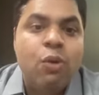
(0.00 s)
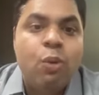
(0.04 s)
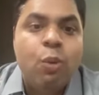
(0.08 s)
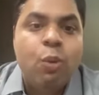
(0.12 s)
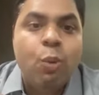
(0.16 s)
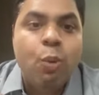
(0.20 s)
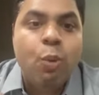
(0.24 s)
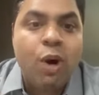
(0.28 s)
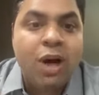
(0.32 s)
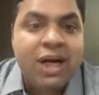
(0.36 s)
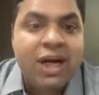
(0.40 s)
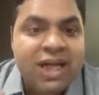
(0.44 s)

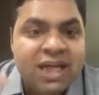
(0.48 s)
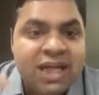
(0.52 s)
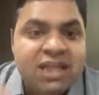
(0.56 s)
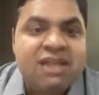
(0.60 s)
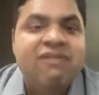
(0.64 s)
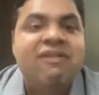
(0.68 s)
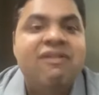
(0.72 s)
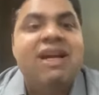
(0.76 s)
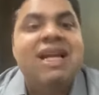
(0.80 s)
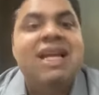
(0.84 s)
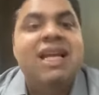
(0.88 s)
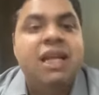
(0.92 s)
What are
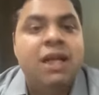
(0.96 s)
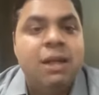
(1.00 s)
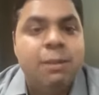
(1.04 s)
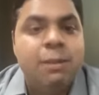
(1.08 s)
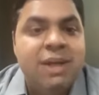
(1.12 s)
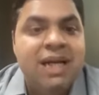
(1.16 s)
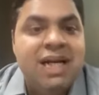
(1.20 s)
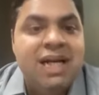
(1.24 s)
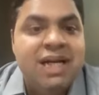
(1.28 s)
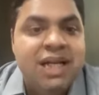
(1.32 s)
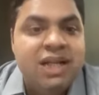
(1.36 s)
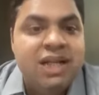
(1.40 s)
the
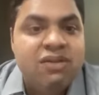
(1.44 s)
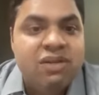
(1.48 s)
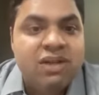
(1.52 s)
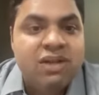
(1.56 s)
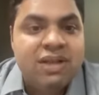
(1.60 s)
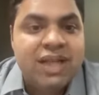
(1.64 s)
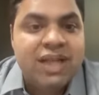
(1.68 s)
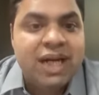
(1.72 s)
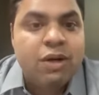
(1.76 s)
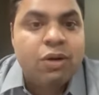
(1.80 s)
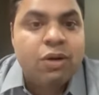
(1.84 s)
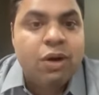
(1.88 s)
vulnerabilities
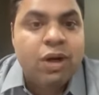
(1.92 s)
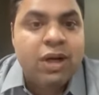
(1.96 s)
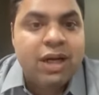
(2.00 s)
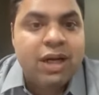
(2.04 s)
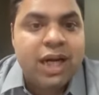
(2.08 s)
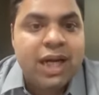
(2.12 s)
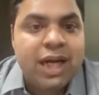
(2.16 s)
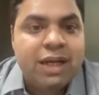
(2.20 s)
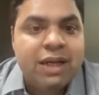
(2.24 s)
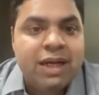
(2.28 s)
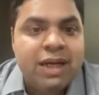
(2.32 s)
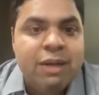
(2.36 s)
in that
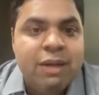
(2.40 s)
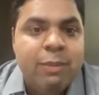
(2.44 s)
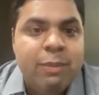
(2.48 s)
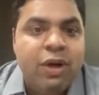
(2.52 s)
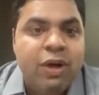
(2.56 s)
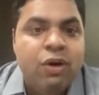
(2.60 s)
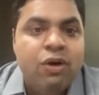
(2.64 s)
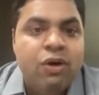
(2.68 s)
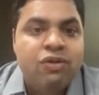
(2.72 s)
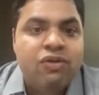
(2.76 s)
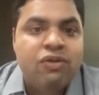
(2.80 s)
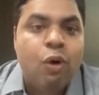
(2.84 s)
contract, right?
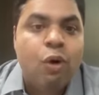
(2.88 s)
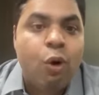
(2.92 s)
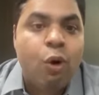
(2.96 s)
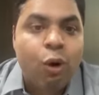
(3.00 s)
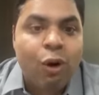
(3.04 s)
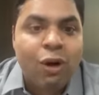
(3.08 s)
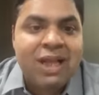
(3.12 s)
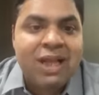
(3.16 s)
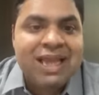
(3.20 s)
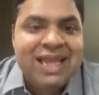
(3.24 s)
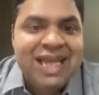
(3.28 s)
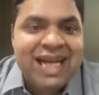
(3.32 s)
Because
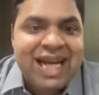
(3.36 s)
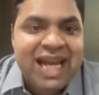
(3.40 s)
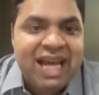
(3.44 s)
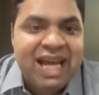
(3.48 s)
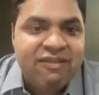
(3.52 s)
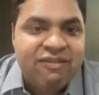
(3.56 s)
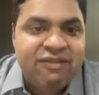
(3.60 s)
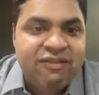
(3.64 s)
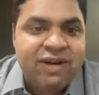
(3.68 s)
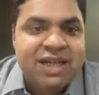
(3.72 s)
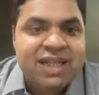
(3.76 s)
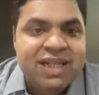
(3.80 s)
all that
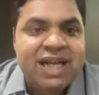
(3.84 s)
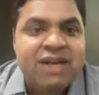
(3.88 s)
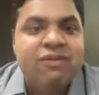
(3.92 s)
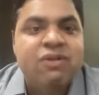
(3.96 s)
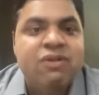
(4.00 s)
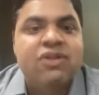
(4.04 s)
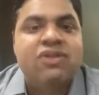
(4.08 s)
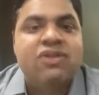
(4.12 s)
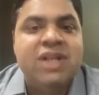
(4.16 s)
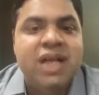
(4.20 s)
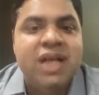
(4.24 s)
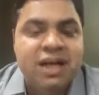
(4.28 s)
effort that
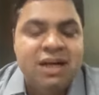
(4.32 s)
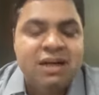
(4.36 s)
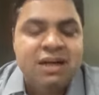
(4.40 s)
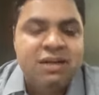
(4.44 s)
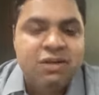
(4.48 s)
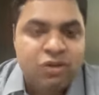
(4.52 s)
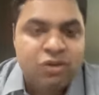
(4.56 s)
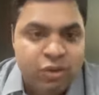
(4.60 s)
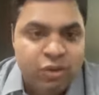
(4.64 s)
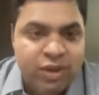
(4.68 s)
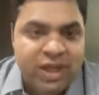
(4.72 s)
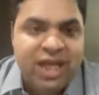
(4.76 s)
was
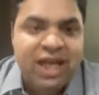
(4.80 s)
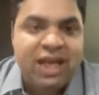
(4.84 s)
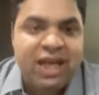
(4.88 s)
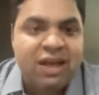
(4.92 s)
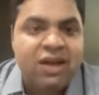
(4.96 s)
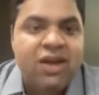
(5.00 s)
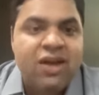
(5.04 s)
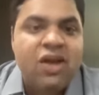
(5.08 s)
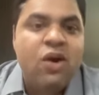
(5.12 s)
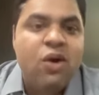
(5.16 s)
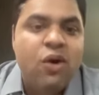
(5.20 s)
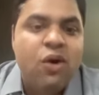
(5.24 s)
done
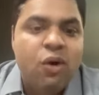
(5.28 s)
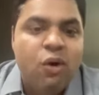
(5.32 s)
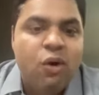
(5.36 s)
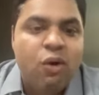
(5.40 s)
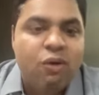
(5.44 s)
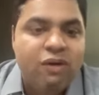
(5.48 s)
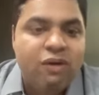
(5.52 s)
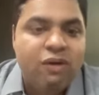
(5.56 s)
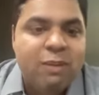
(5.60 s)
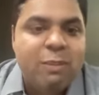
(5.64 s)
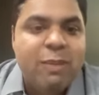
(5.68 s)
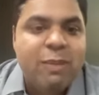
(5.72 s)
today
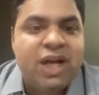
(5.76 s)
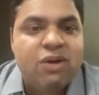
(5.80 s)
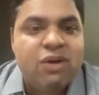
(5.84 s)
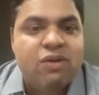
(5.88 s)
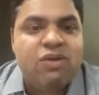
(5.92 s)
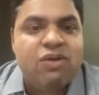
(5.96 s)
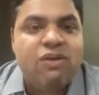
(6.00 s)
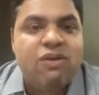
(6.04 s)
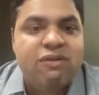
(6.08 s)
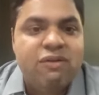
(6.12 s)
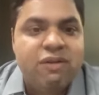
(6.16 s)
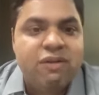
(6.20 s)
over
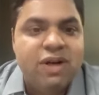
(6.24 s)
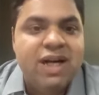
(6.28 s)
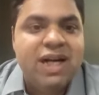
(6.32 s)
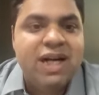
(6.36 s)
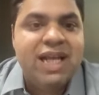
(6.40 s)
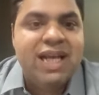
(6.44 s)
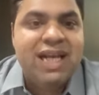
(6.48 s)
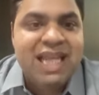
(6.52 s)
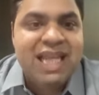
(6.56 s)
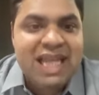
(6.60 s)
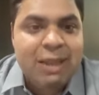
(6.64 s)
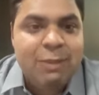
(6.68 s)
Microsoft Word
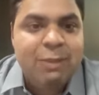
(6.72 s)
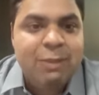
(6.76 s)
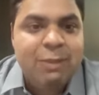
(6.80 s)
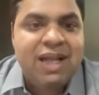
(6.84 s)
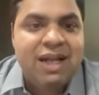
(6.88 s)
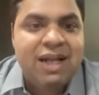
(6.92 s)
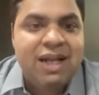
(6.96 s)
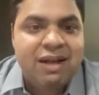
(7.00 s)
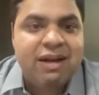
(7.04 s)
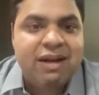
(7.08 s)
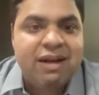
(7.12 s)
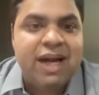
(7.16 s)
and
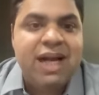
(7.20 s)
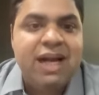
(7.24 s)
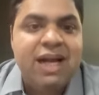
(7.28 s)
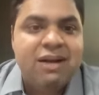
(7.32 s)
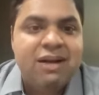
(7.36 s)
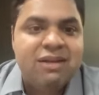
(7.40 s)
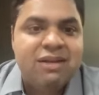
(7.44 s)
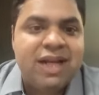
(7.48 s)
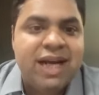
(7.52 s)
email, right?